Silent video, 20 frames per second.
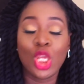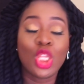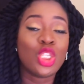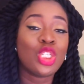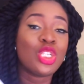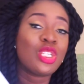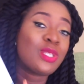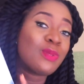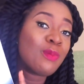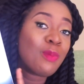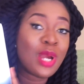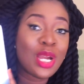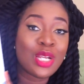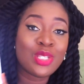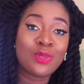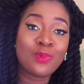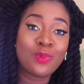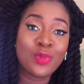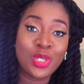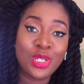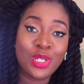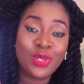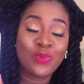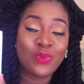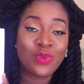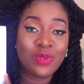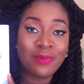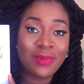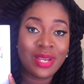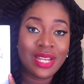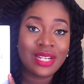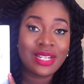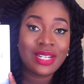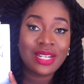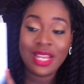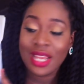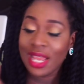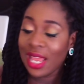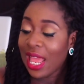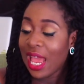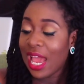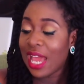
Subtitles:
the smart money woman,